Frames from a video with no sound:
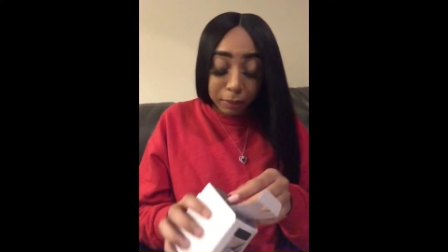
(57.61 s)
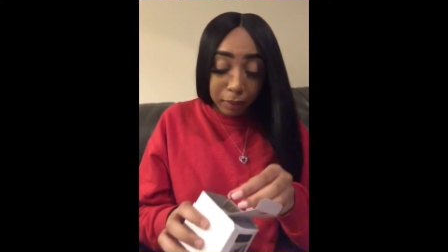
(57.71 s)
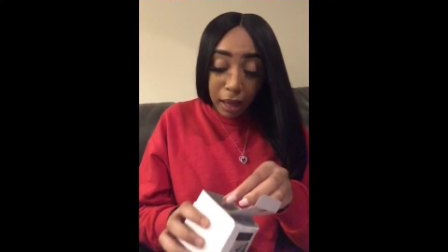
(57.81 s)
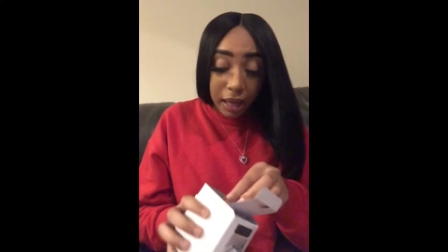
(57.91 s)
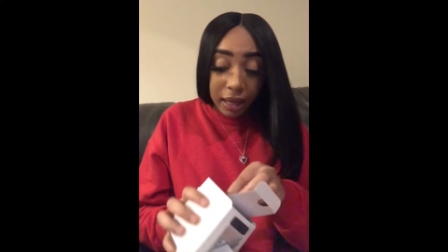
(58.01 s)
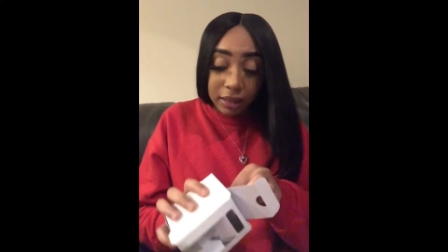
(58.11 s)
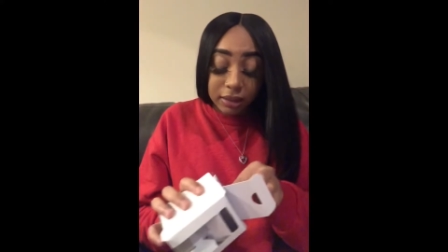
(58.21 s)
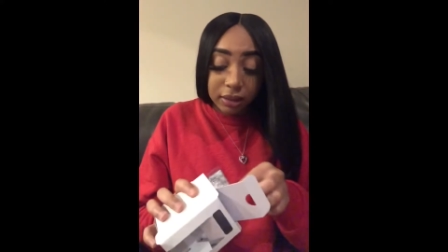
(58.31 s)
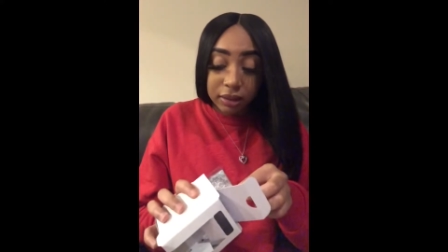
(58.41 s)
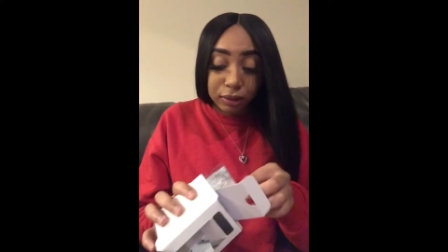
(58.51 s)
I had
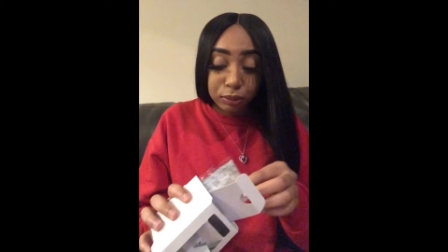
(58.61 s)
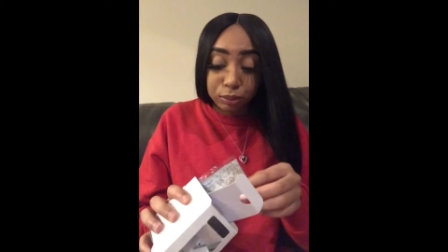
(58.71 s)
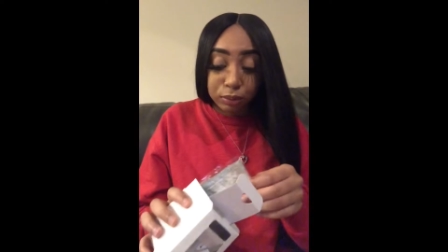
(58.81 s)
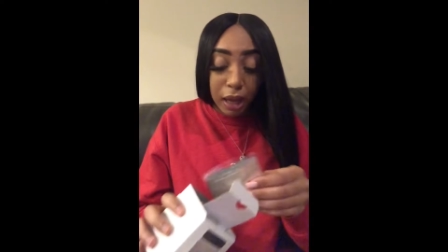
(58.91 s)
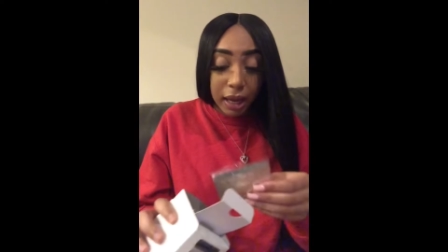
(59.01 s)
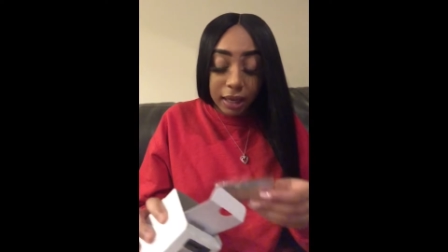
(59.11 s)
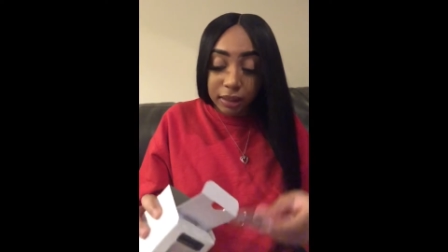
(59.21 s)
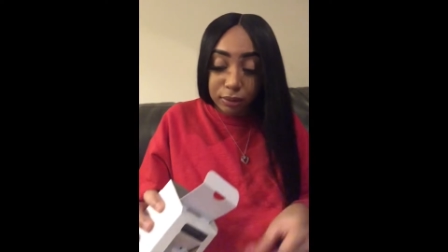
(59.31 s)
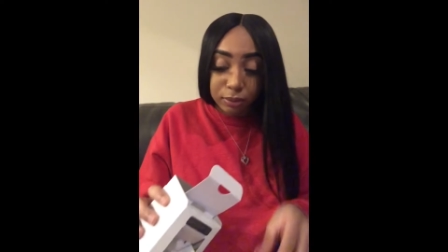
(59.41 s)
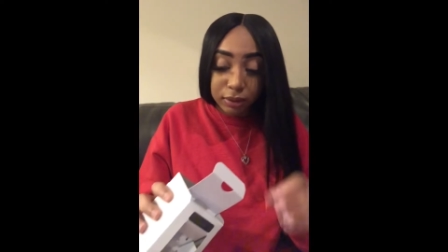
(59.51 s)
to
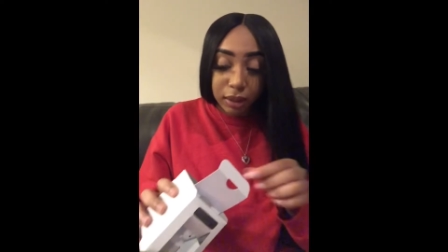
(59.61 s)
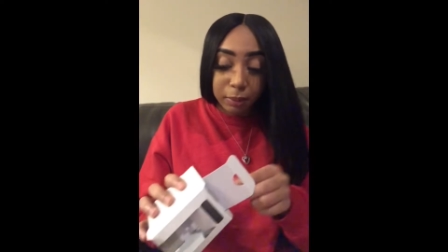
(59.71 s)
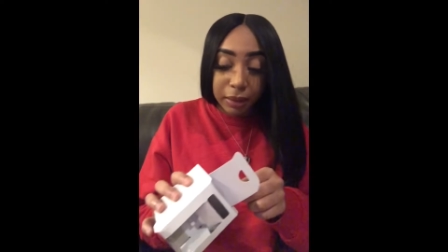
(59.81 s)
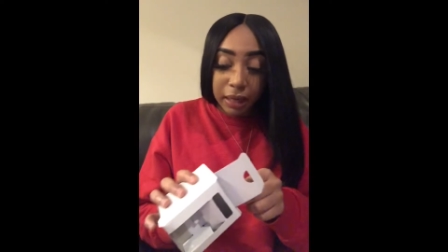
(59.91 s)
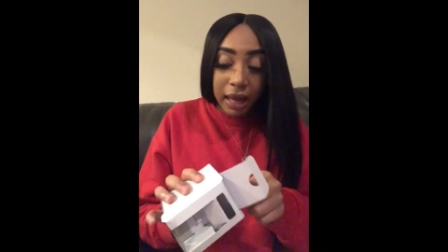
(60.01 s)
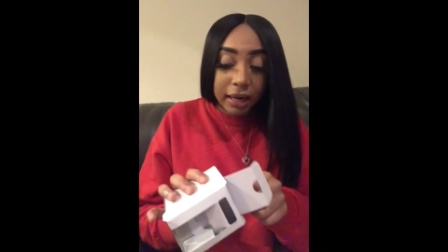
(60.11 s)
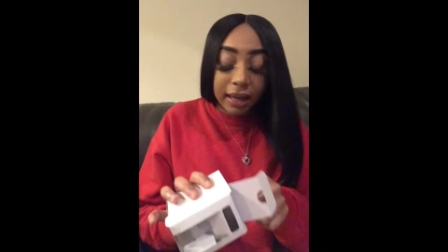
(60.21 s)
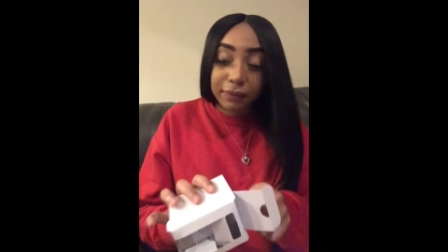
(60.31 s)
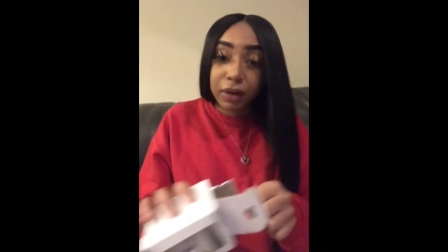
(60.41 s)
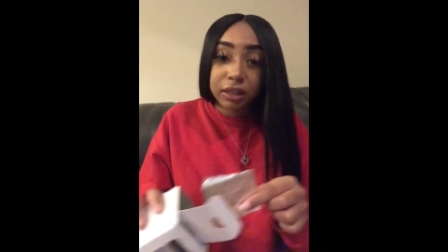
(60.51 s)
do something, and at
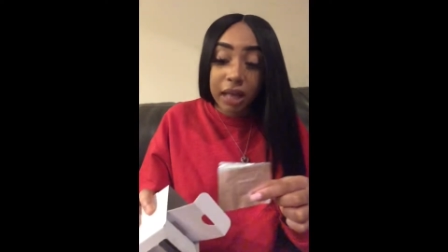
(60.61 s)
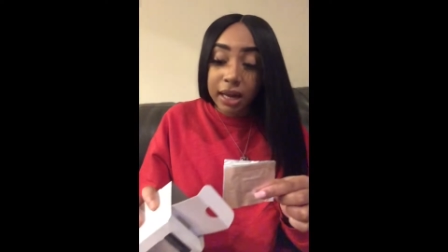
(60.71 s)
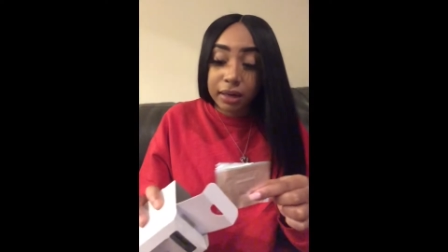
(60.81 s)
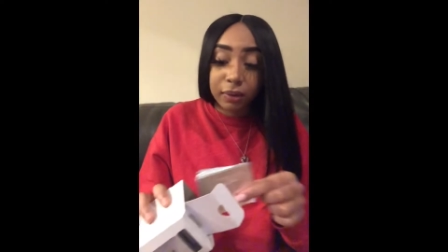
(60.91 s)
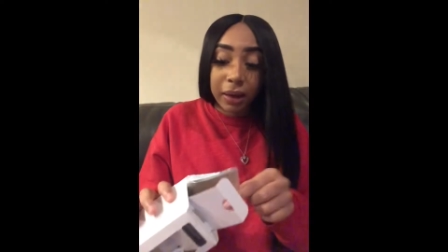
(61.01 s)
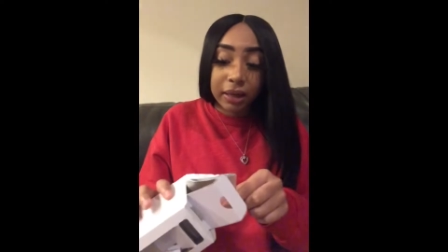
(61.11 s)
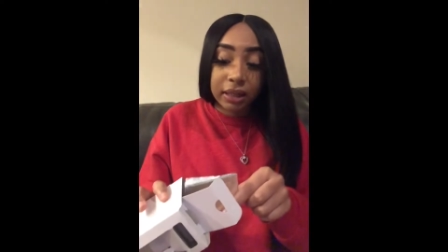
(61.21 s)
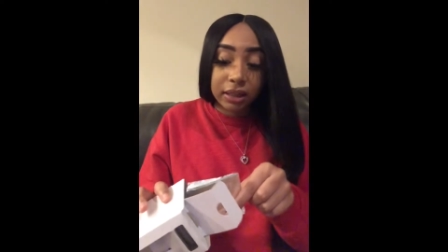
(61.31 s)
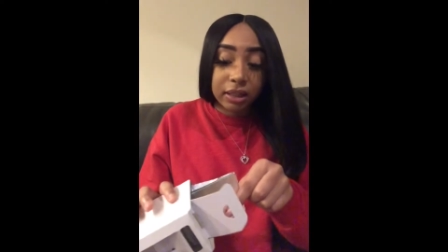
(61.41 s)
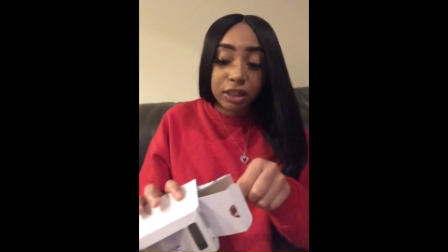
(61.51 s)
first I didn't know how to
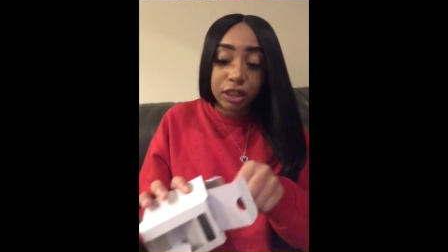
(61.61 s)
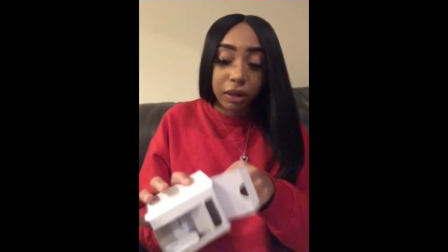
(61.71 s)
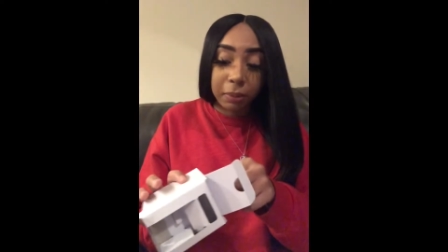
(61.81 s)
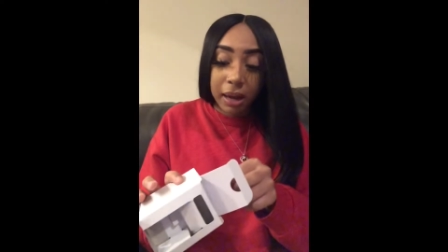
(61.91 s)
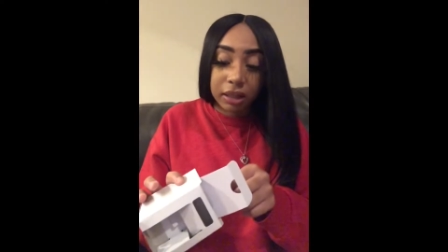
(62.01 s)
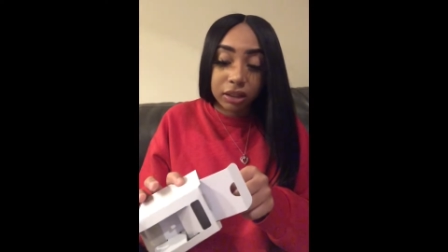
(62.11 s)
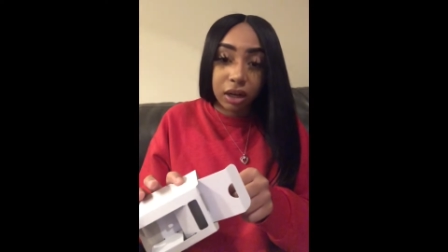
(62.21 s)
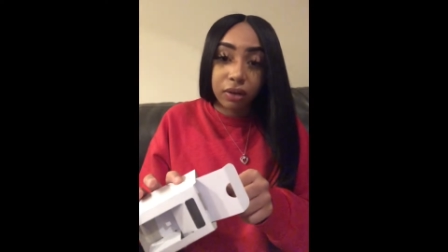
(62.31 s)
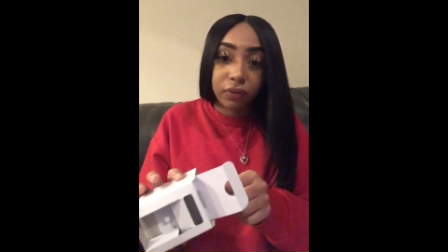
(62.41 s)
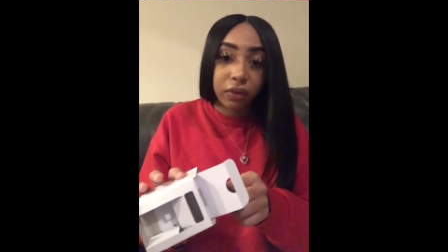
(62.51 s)
get this gel polish off.